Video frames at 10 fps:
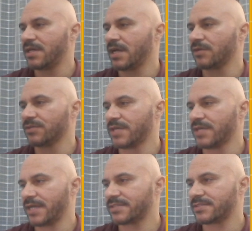I'm
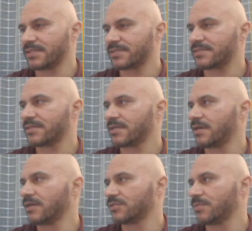gonna access
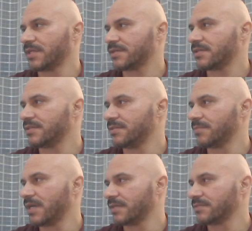automatically the
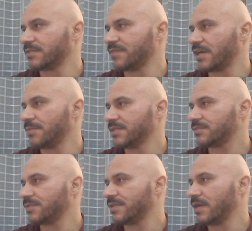
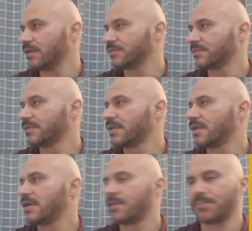environment without
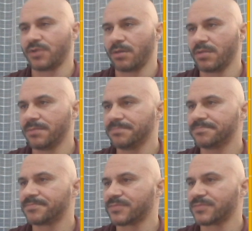problem.
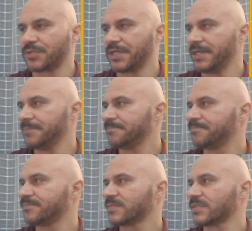Okay,
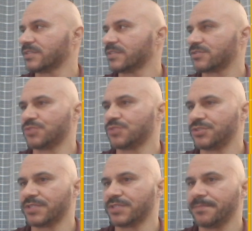I'm gonna switch
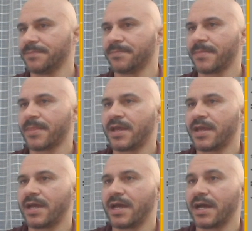to them.
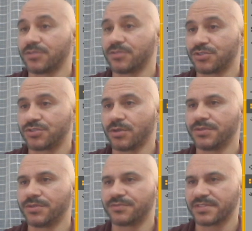I'm gonna show
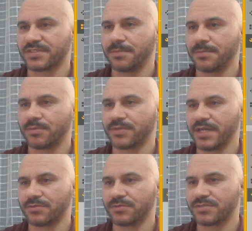him, for example,
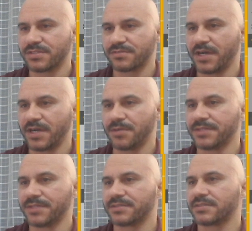that on this
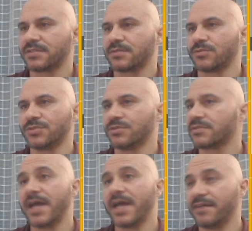environment we don't
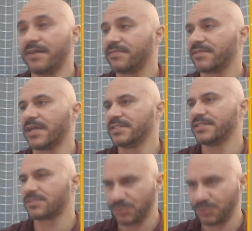have any
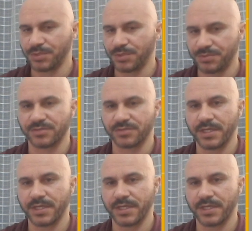subscriptions.